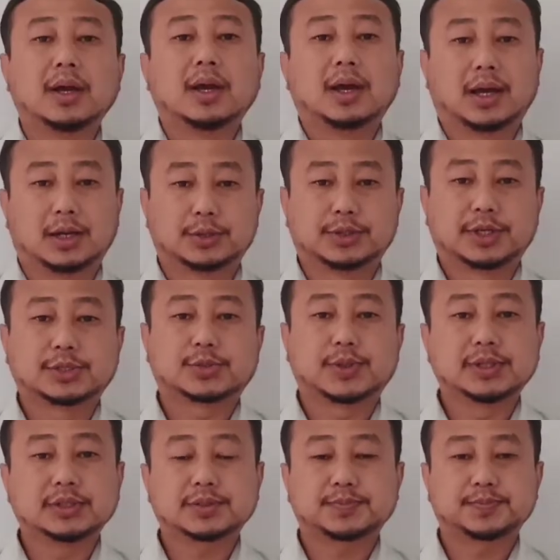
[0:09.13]
Hello dear
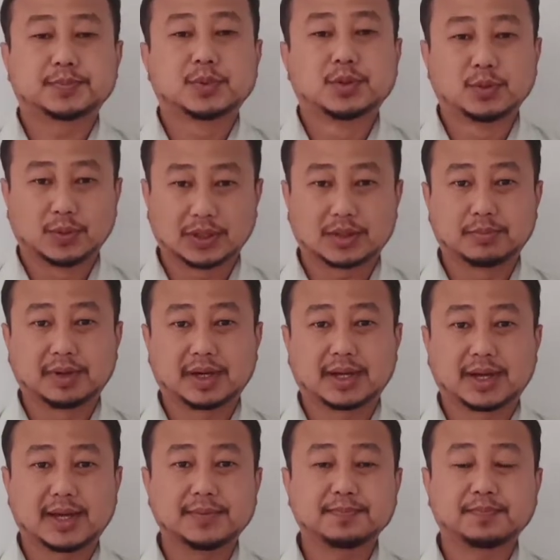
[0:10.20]
students, welcome back
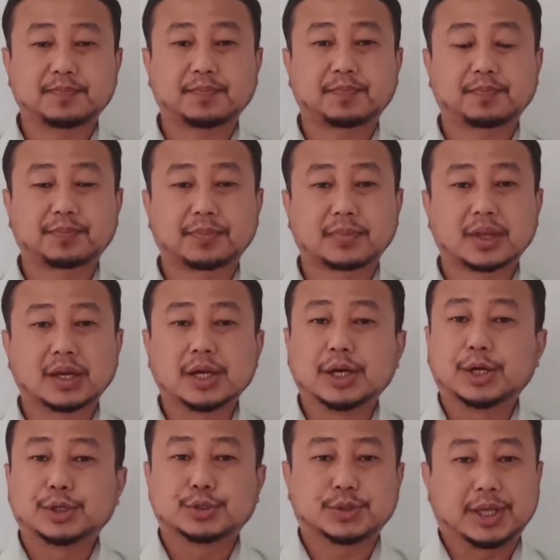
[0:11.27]
again.
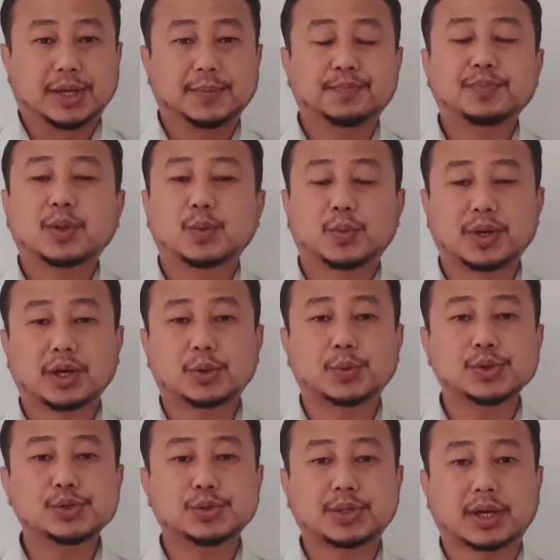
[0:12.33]
Today we are going
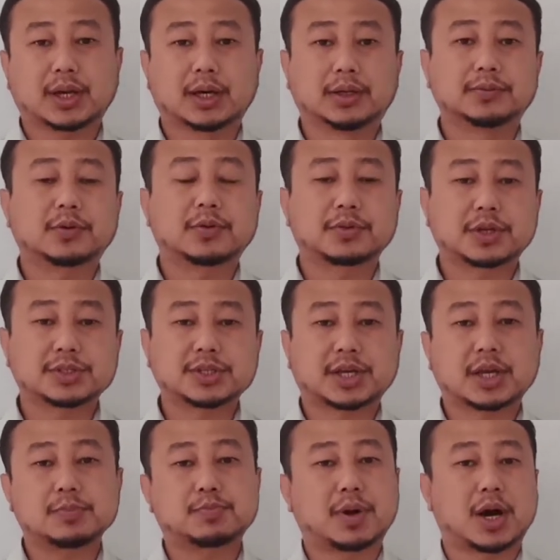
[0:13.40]
to take up the
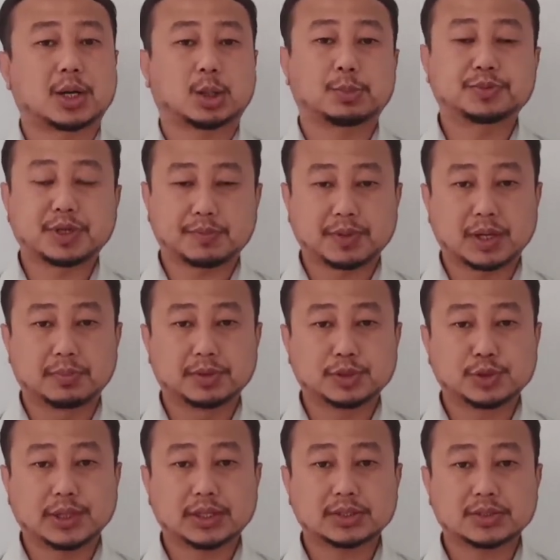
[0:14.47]
second part of chapter number
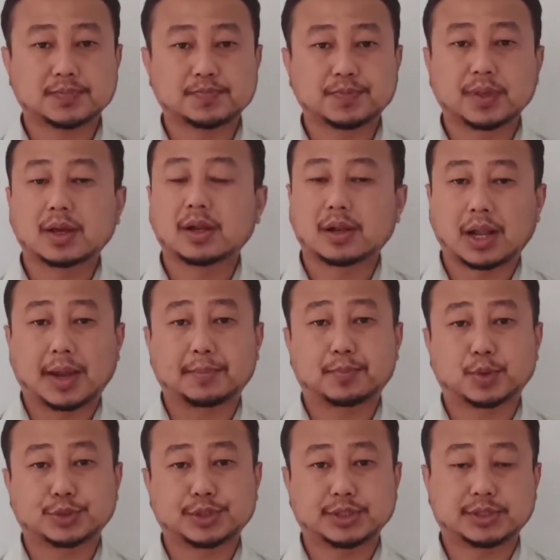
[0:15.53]
6, life
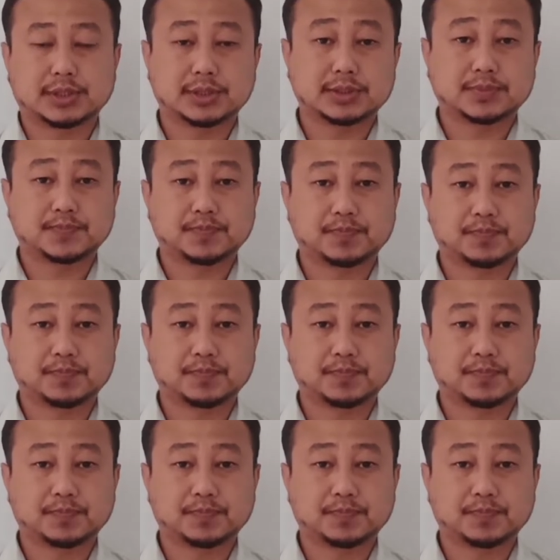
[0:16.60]
processes.